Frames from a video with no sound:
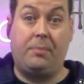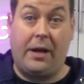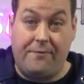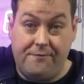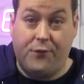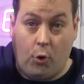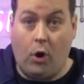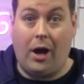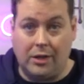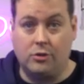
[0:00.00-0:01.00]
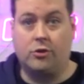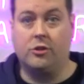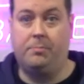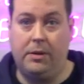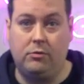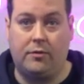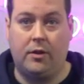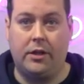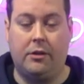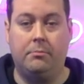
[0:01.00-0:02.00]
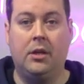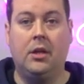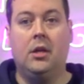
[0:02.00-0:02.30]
by 400 build volume.